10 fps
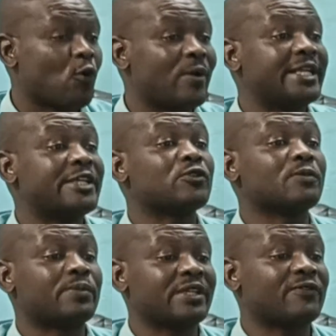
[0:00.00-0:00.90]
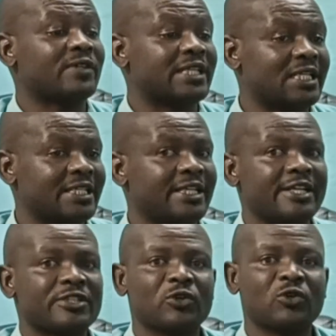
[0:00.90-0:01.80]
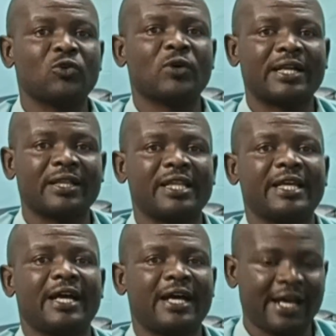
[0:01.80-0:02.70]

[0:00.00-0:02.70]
we need to pray for the leaders who are there